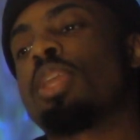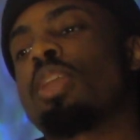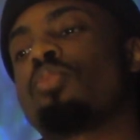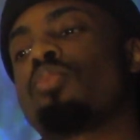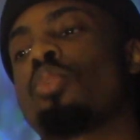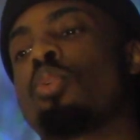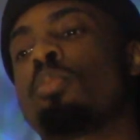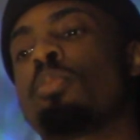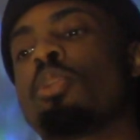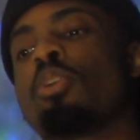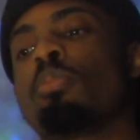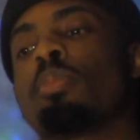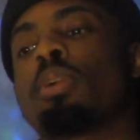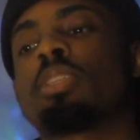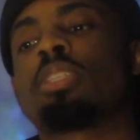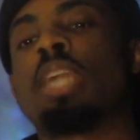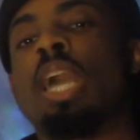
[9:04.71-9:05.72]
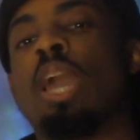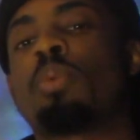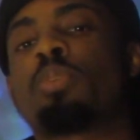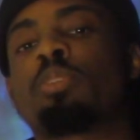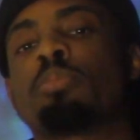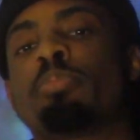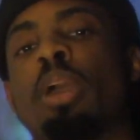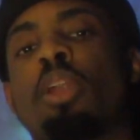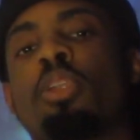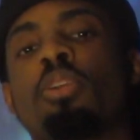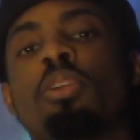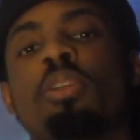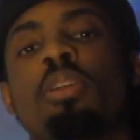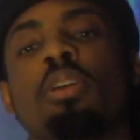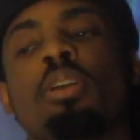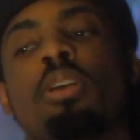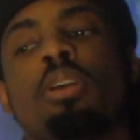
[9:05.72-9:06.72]
think Romeo Must Die was
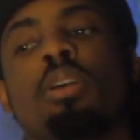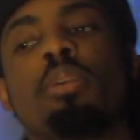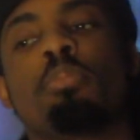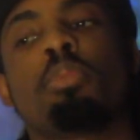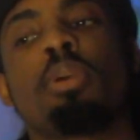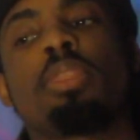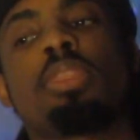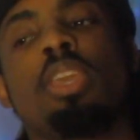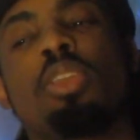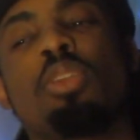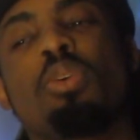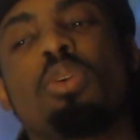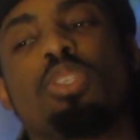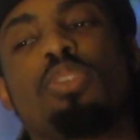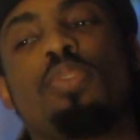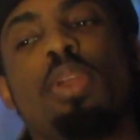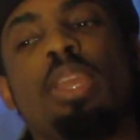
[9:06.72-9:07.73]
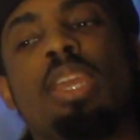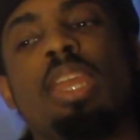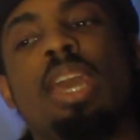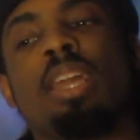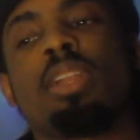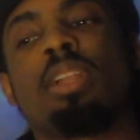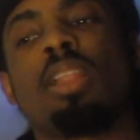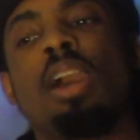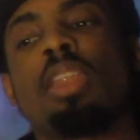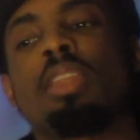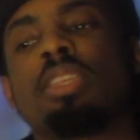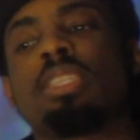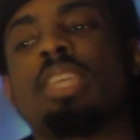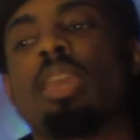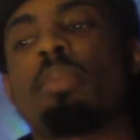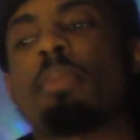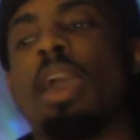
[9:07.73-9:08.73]
better. But, you know what's funny? It had a lot of the
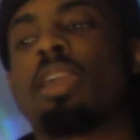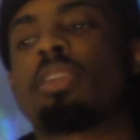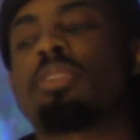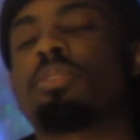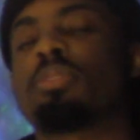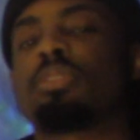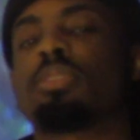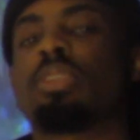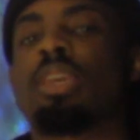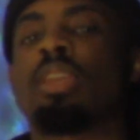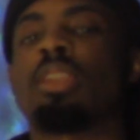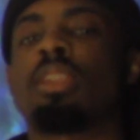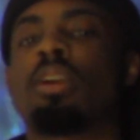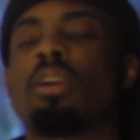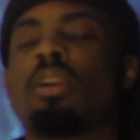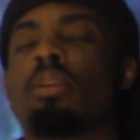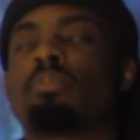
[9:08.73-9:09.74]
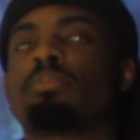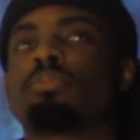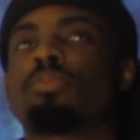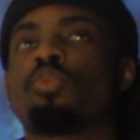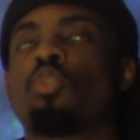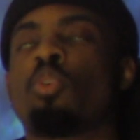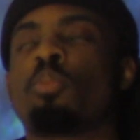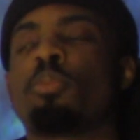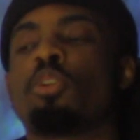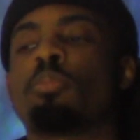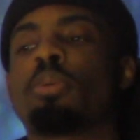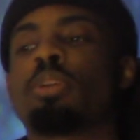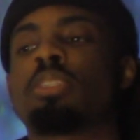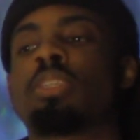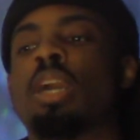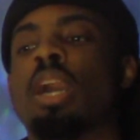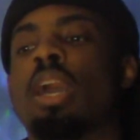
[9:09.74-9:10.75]
same actors in Romeo
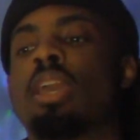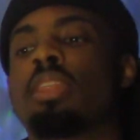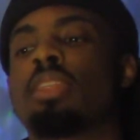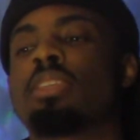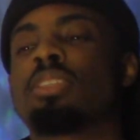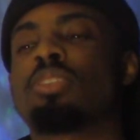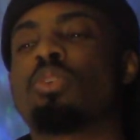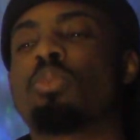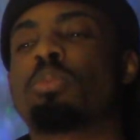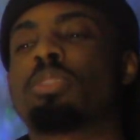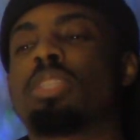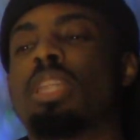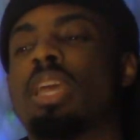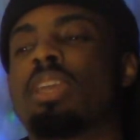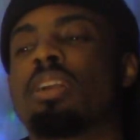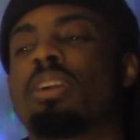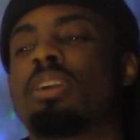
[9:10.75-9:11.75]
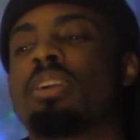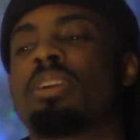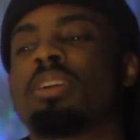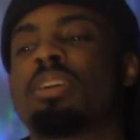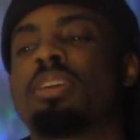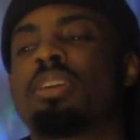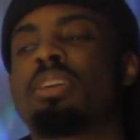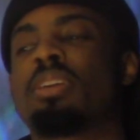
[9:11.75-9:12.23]
Must Die. This is almost like a...